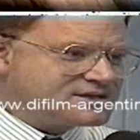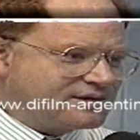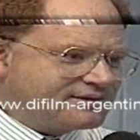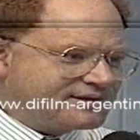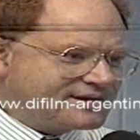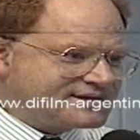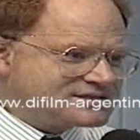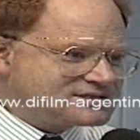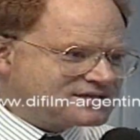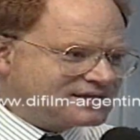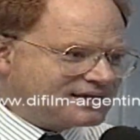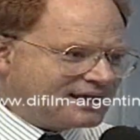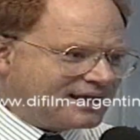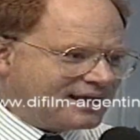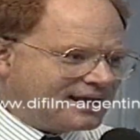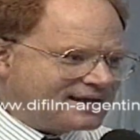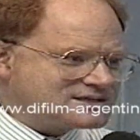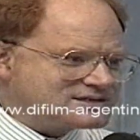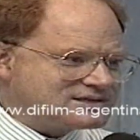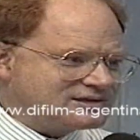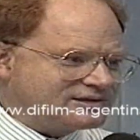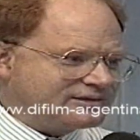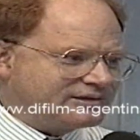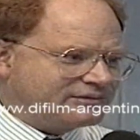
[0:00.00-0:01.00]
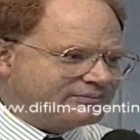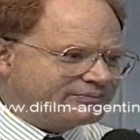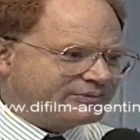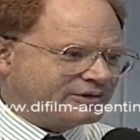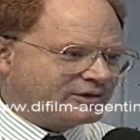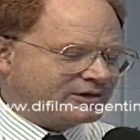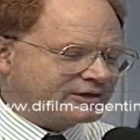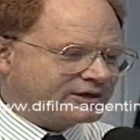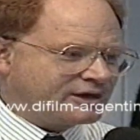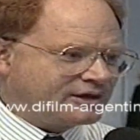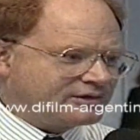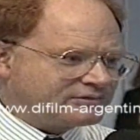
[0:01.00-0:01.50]
So it's an
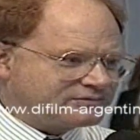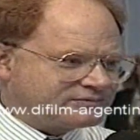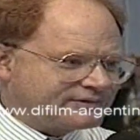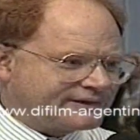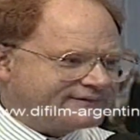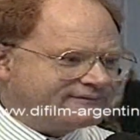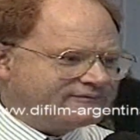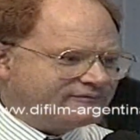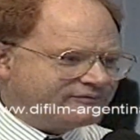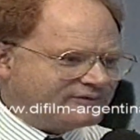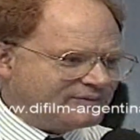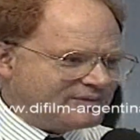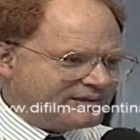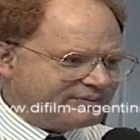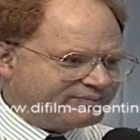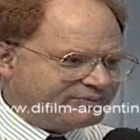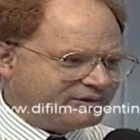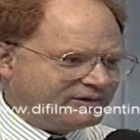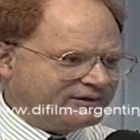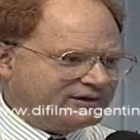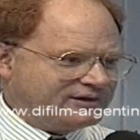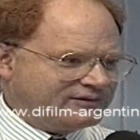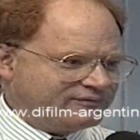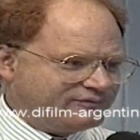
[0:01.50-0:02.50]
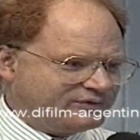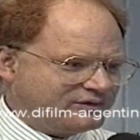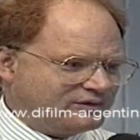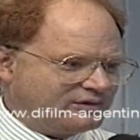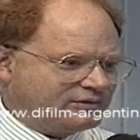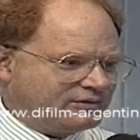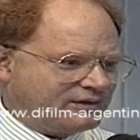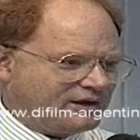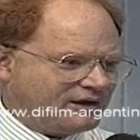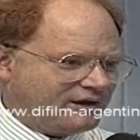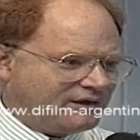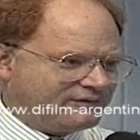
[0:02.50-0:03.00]
excellent book, written from the point of
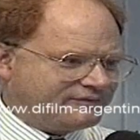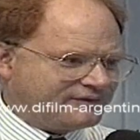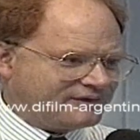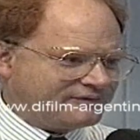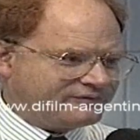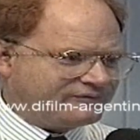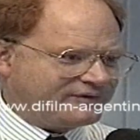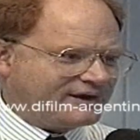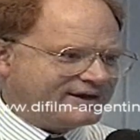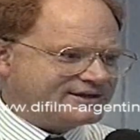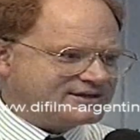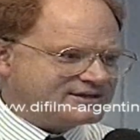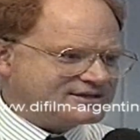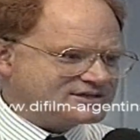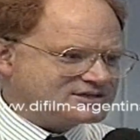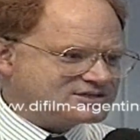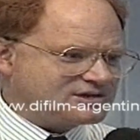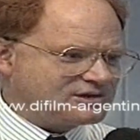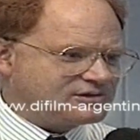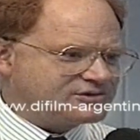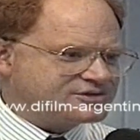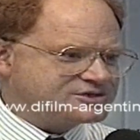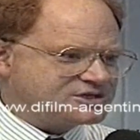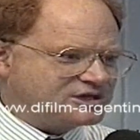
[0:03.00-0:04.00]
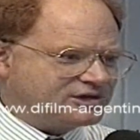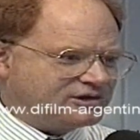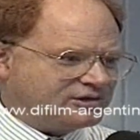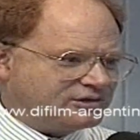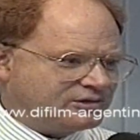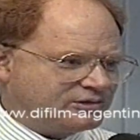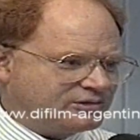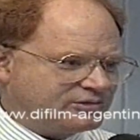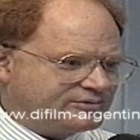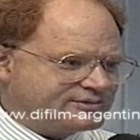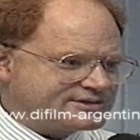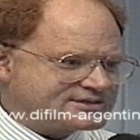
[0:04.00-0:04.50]
view of a fighting
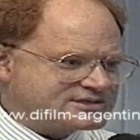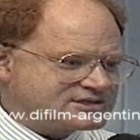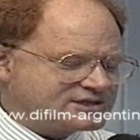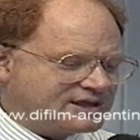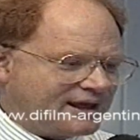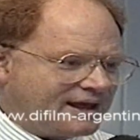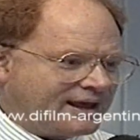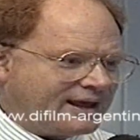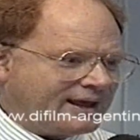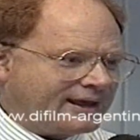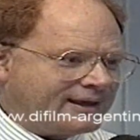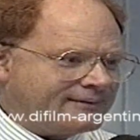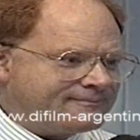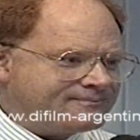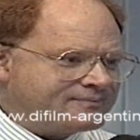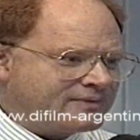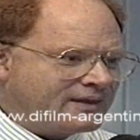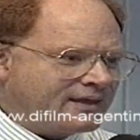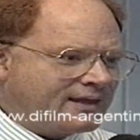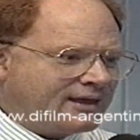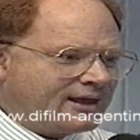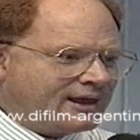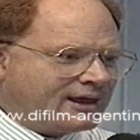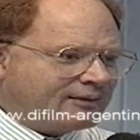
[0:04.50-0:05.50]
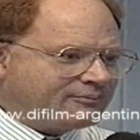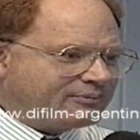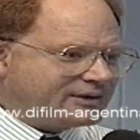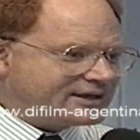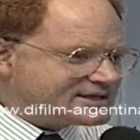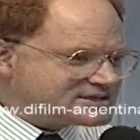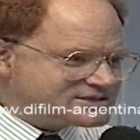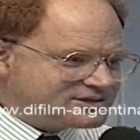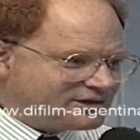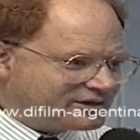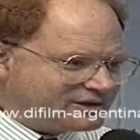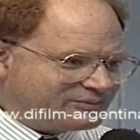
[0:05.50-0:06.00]
soldier who was there.
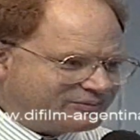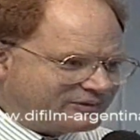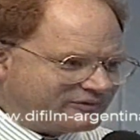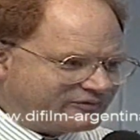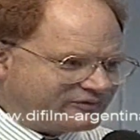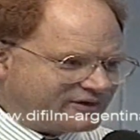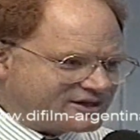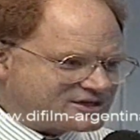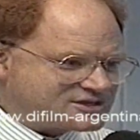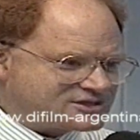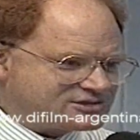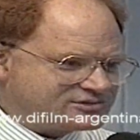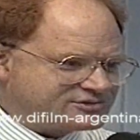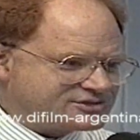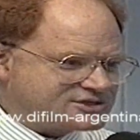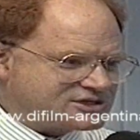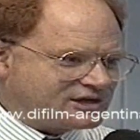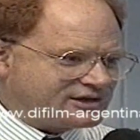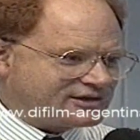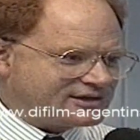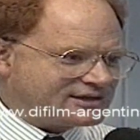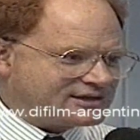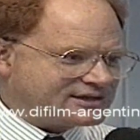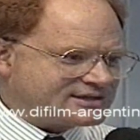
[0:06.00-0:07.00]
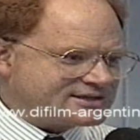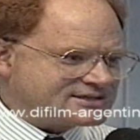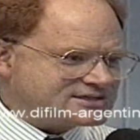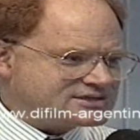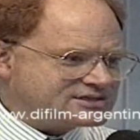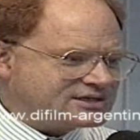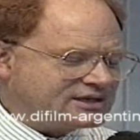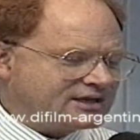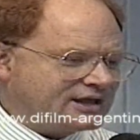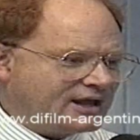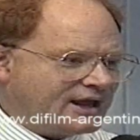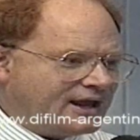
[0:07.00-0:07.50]
But he's not a professional
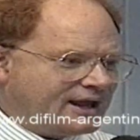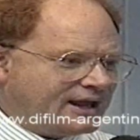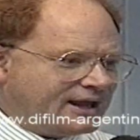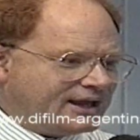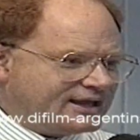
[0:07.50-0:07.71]
journalist.